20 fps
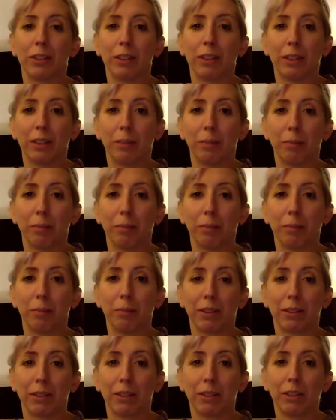
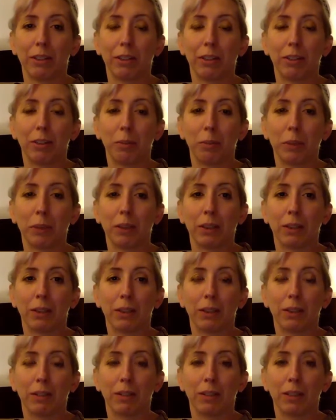That this has been
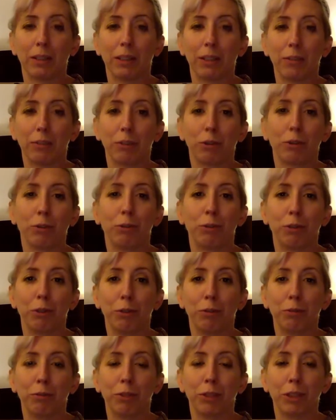a life goal for
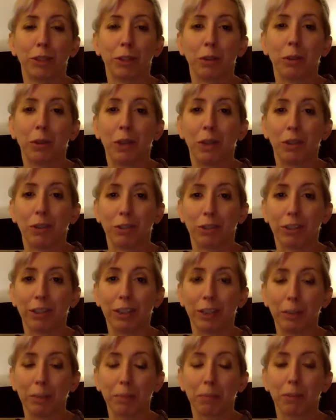them for quite a long
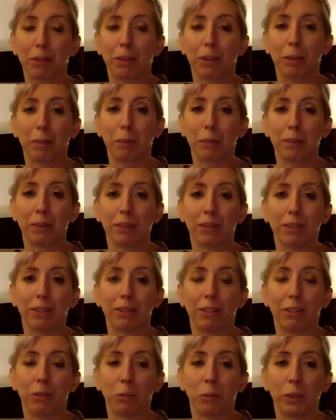time, that their business
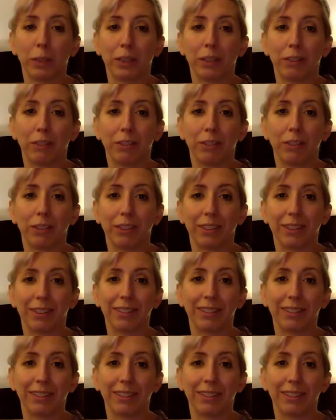had done well enough to